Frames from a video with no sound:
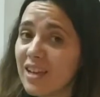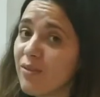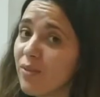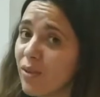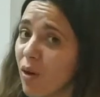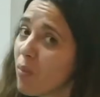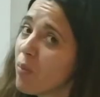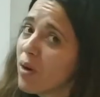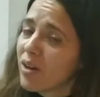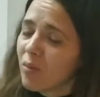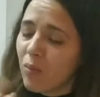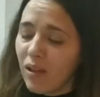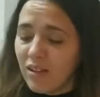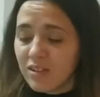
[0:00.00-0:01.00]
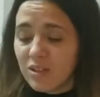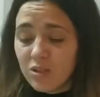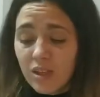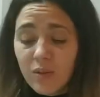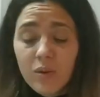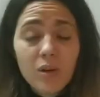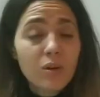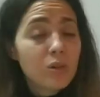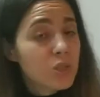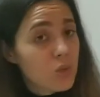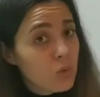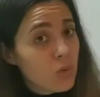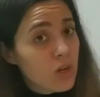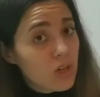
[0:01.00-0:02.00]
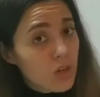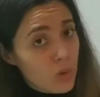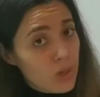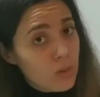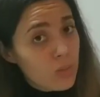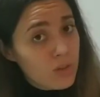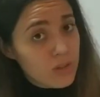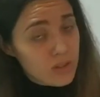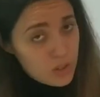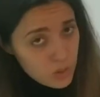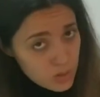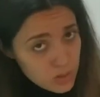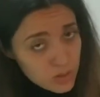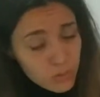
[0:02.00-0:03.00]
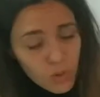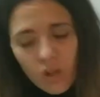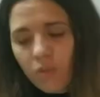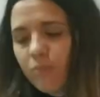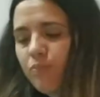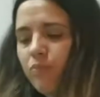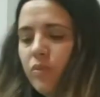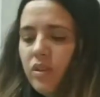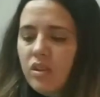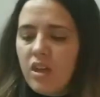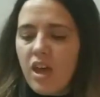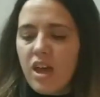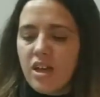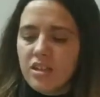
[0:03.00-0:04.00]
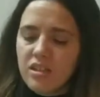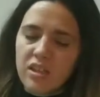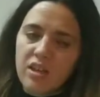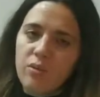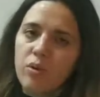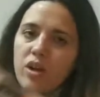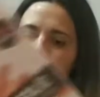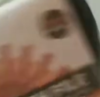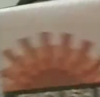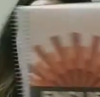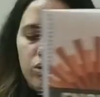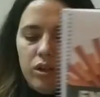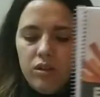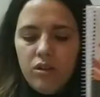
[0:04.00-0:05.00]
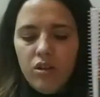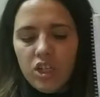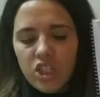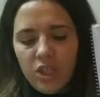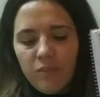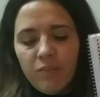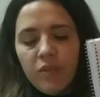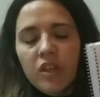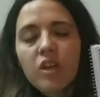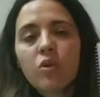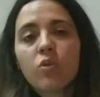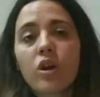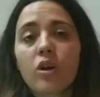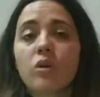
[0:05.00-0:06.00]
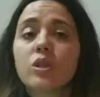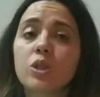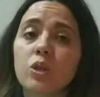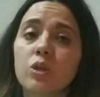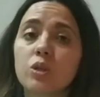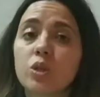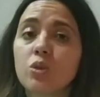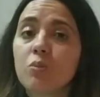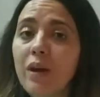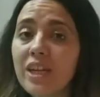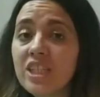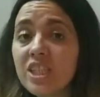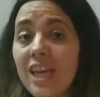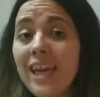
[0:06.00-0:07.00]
time for homework. Well, today we are going to work only with the students book. Yes, here we are. Wait, don't check. We are going to go to page